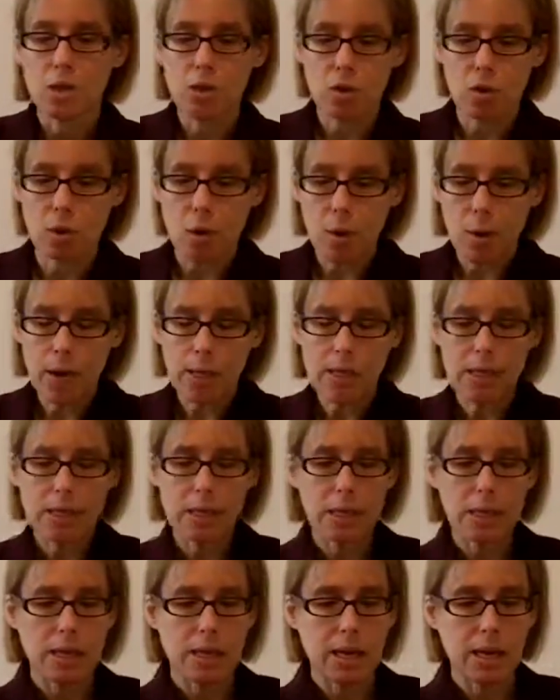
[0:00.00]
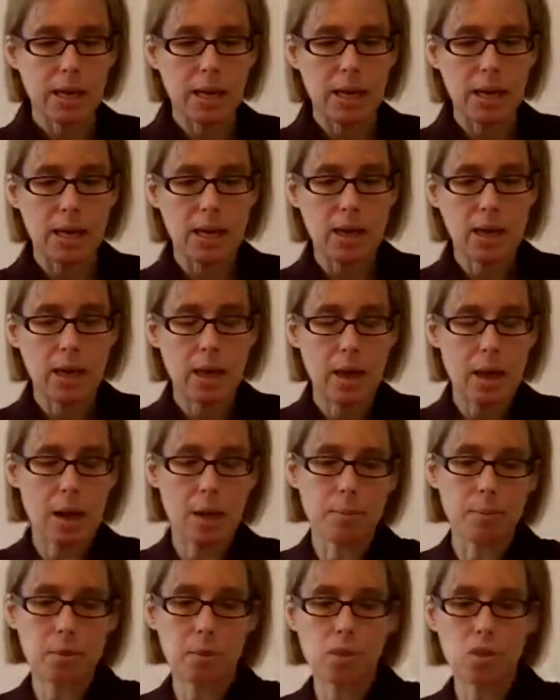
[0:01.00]
You're going to need
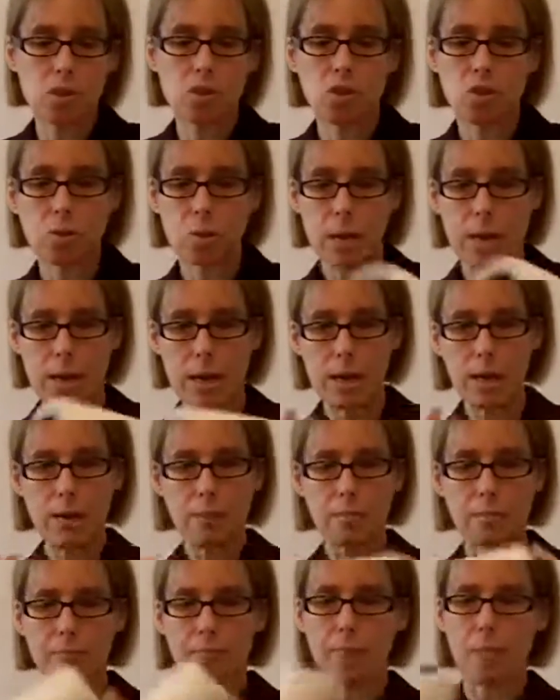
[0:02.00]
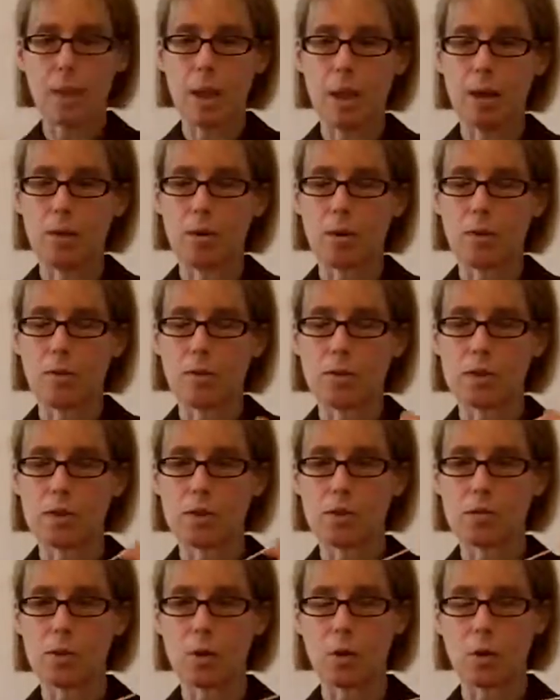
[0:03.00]
string. I don't know if this
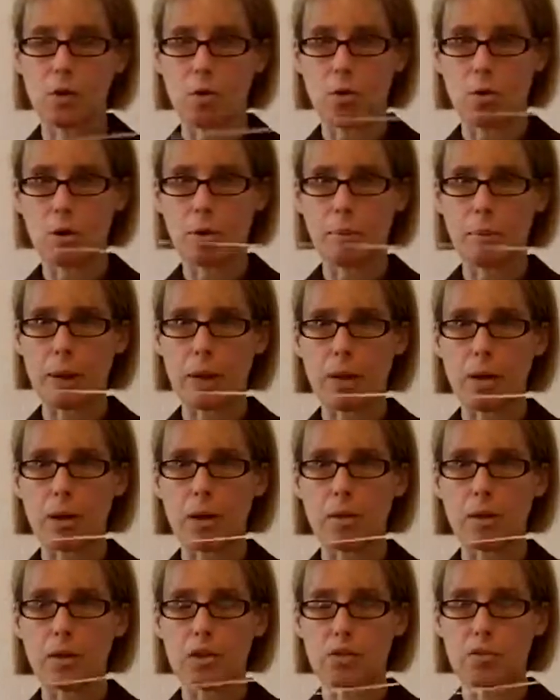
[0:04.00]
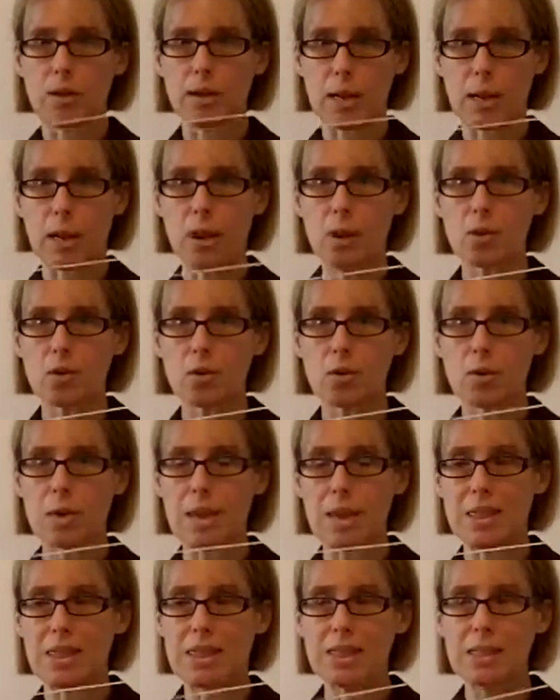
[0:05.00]
is string or cord, but I call it string. And I also
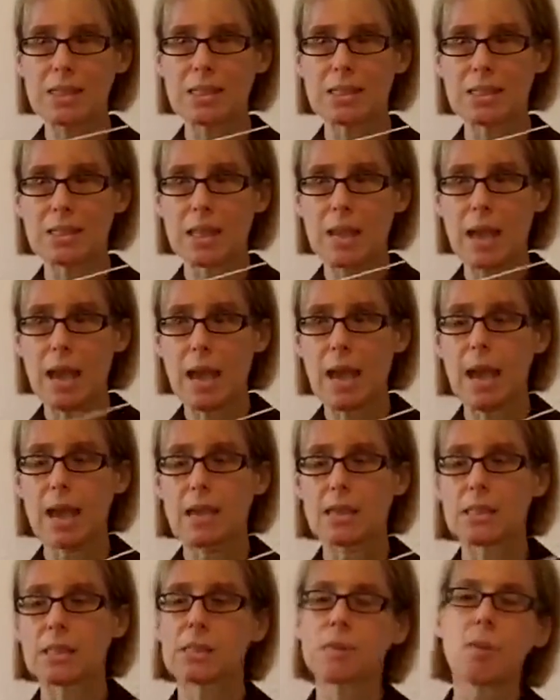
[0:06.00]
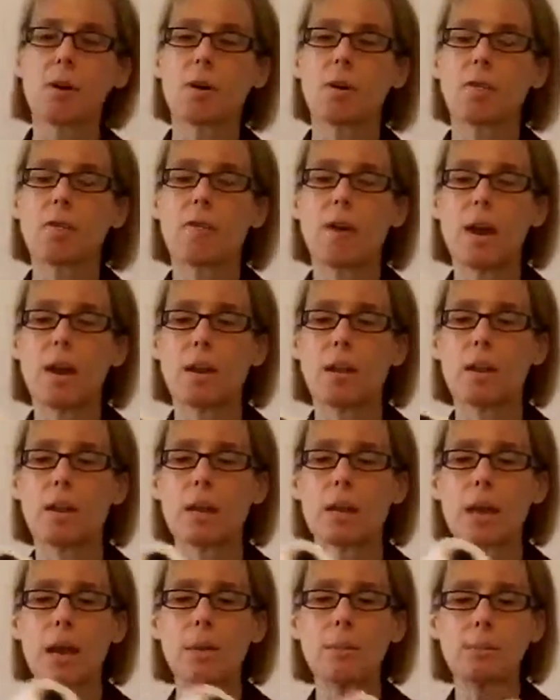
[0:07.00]
get this at Smart and Final, and
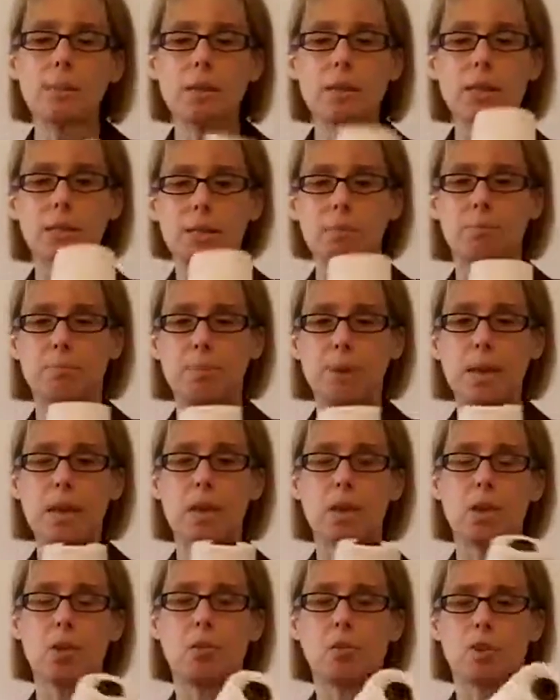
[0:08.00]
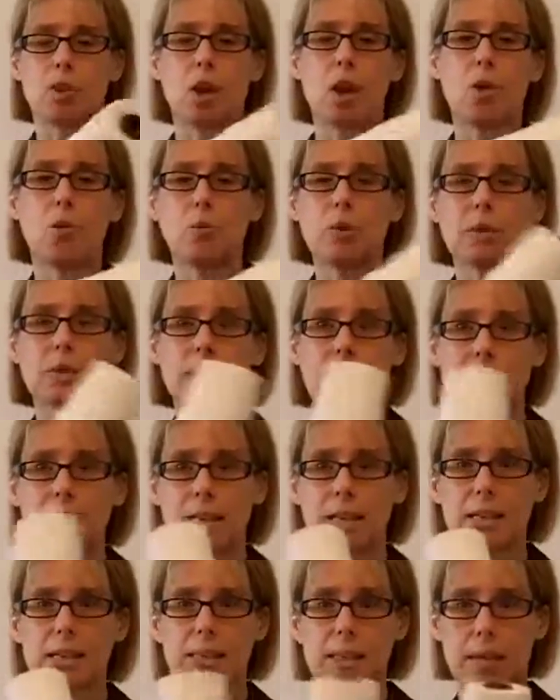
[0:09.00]
it comes in these big, huge cones like
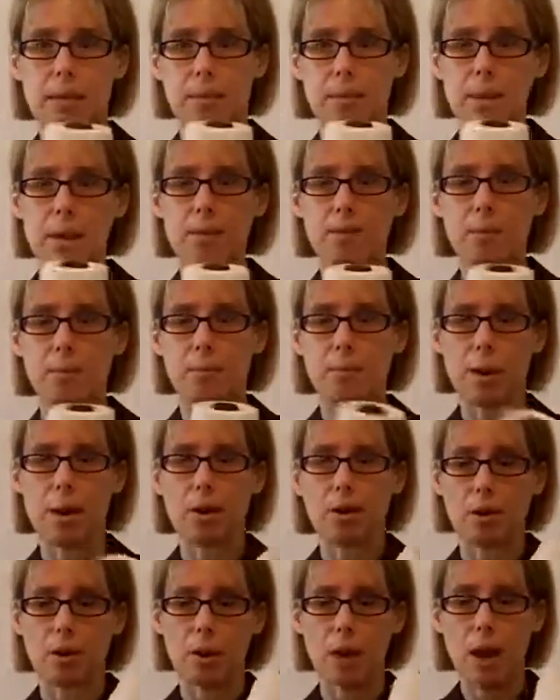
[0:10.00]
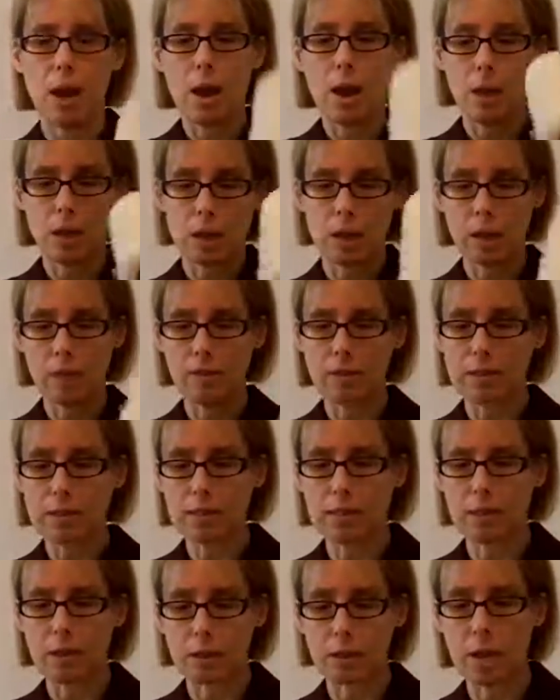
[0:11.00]
this, even bigger. A lot of
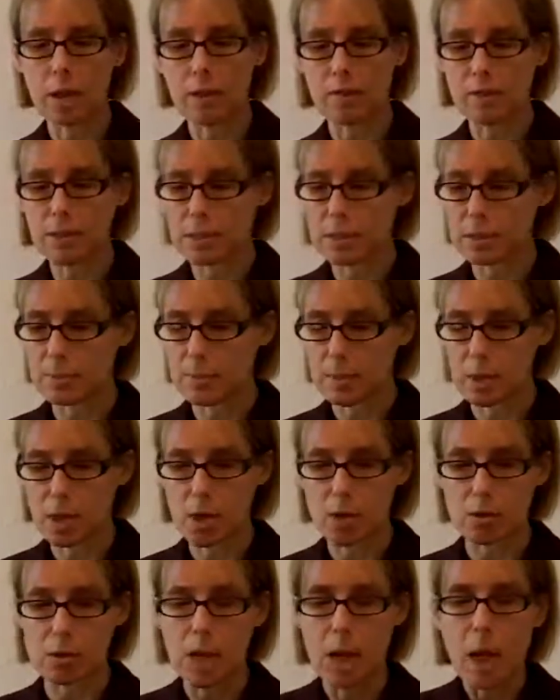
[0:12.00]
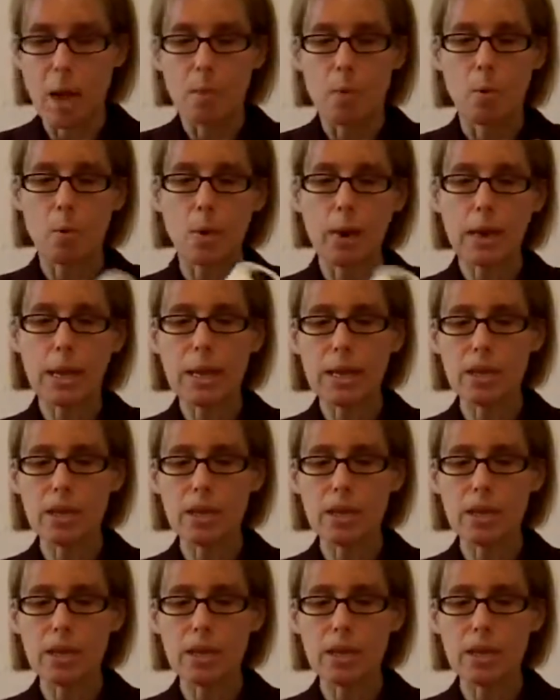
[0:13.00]
this has been used. But what